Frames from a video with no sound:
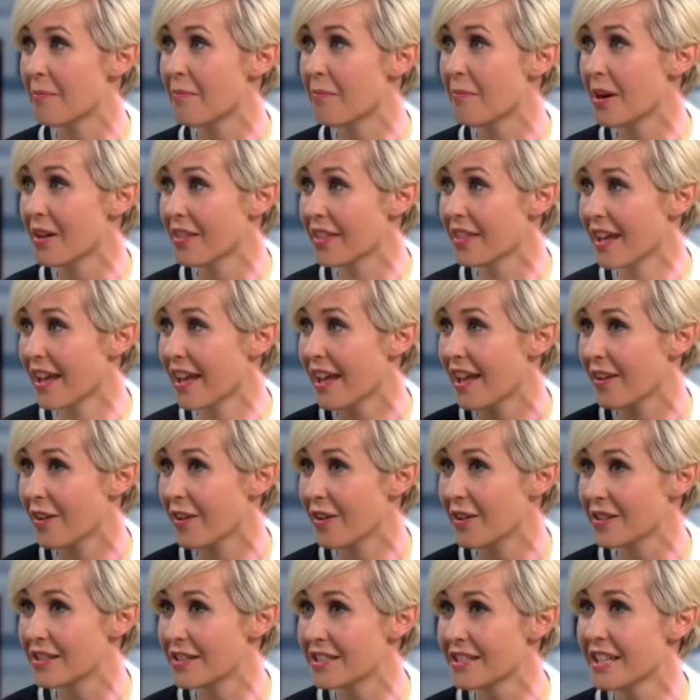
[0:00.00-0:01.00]
That
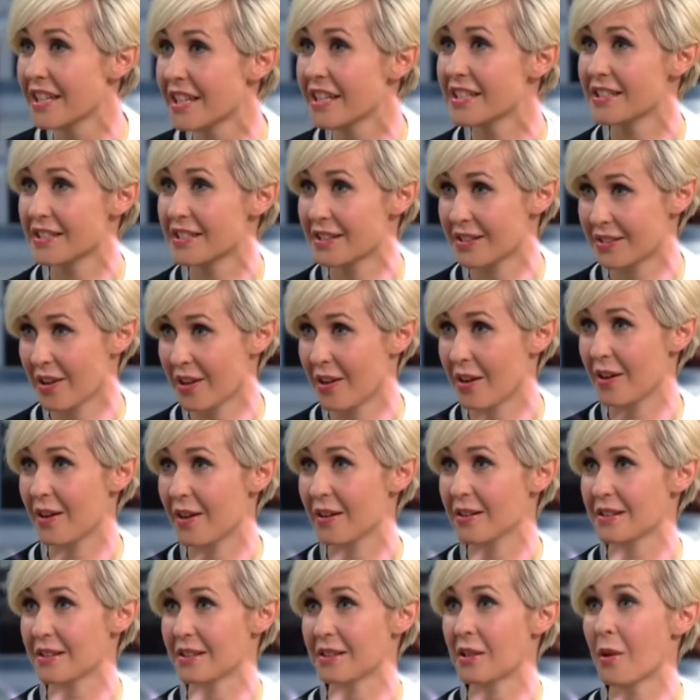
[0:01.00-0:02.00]
motherhood
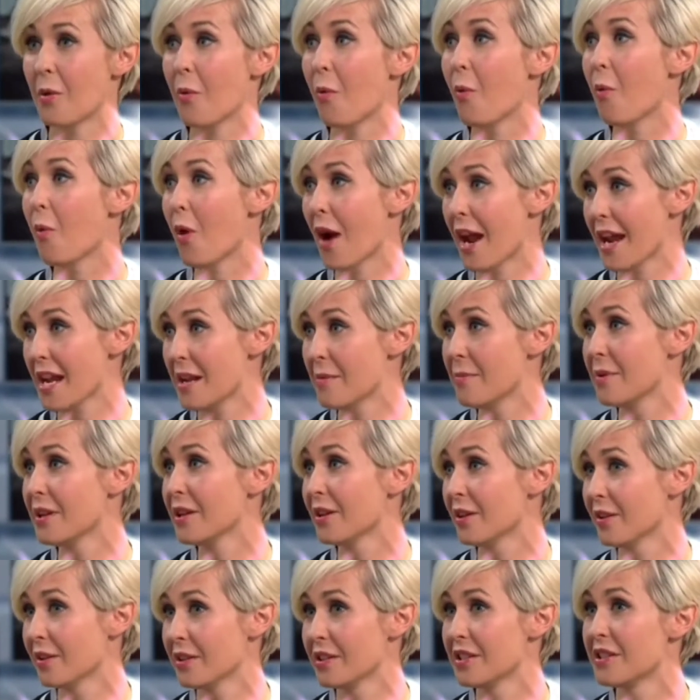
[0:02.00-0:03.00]
starts
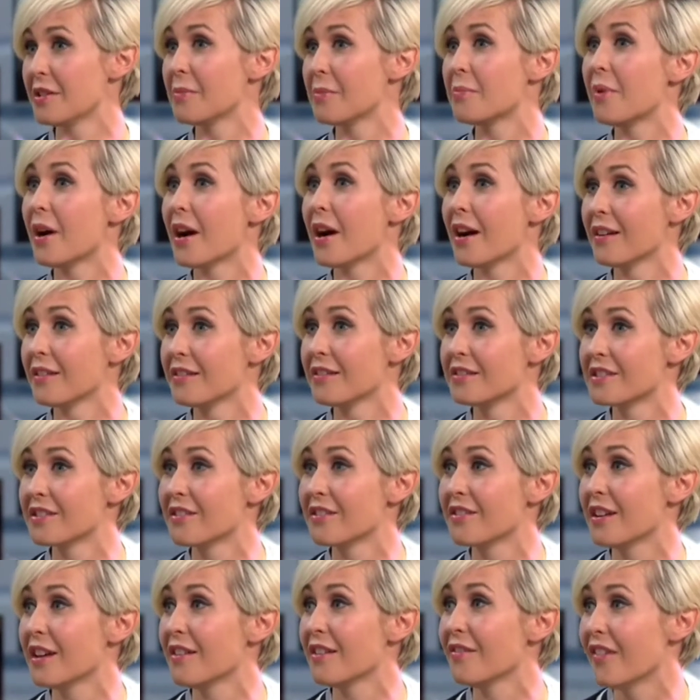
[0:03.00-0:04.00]
way beyond the
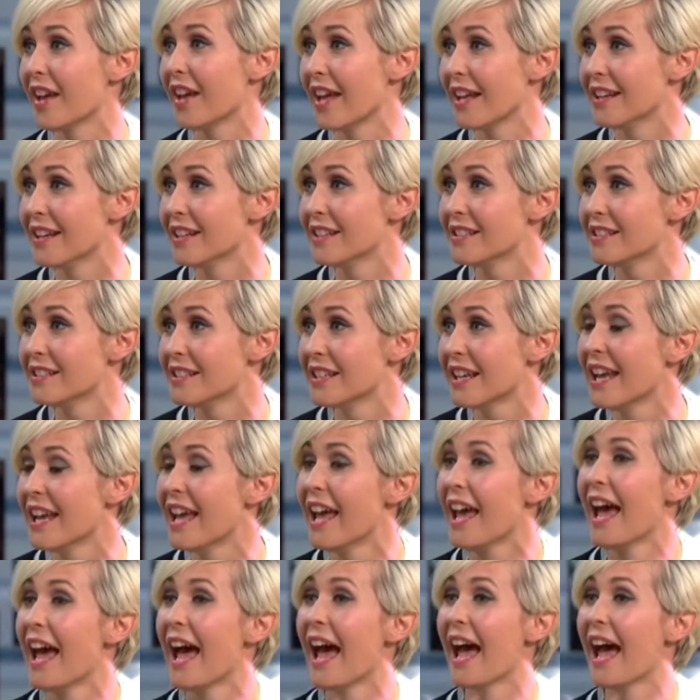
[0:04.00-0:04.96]
biological event.